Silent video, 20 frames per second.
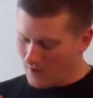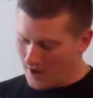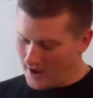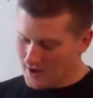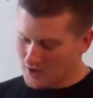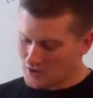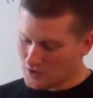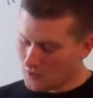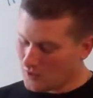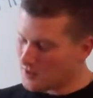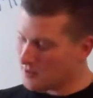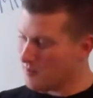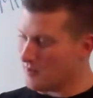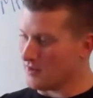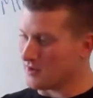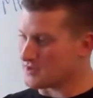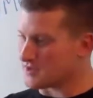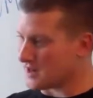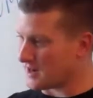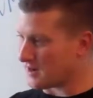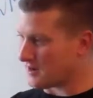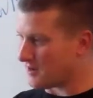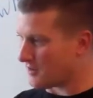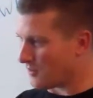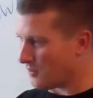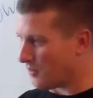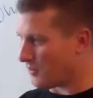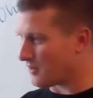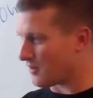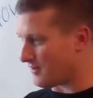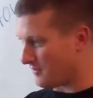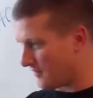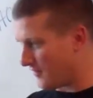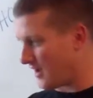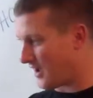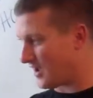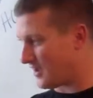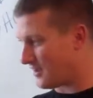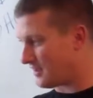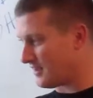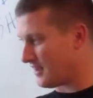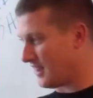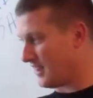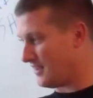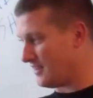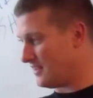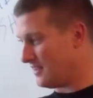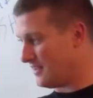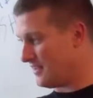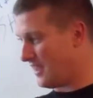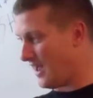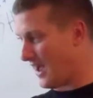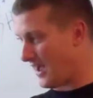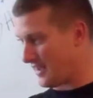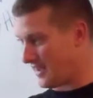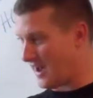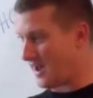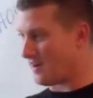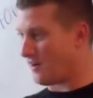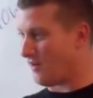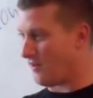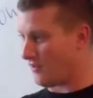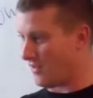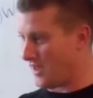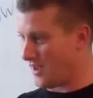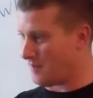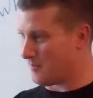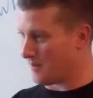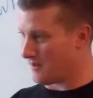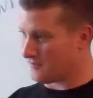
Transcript: I joined the military to go to war and fight, and I got all that in my